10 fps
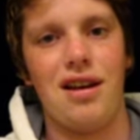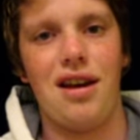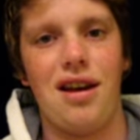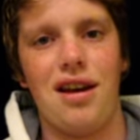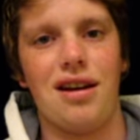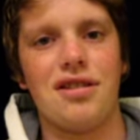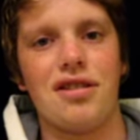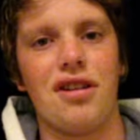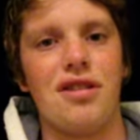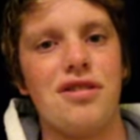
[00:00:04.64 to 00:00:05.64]
Hey, how's it
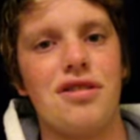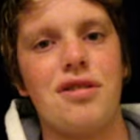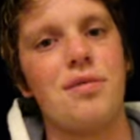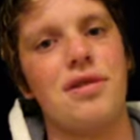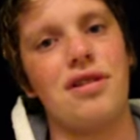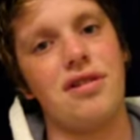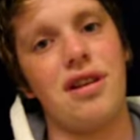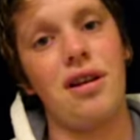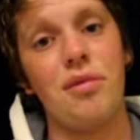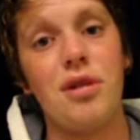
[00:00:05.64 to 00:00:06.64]
going, YouTube? So
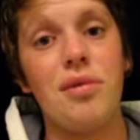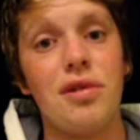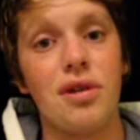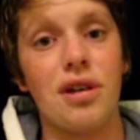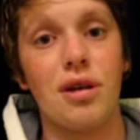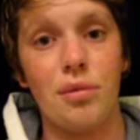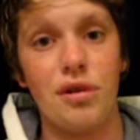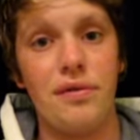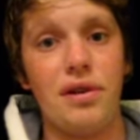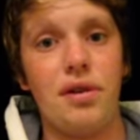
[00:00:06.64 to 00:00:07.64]
today I'm going to be doing a
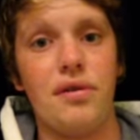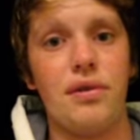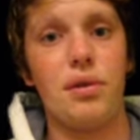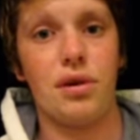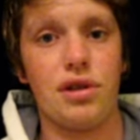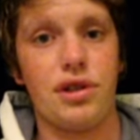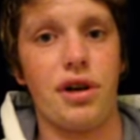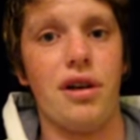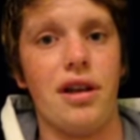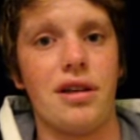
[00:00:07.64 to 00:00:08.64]
movie review on
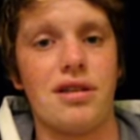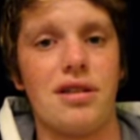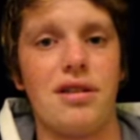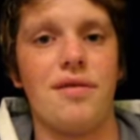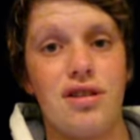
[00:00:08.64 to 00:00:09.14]
Tron Legacy.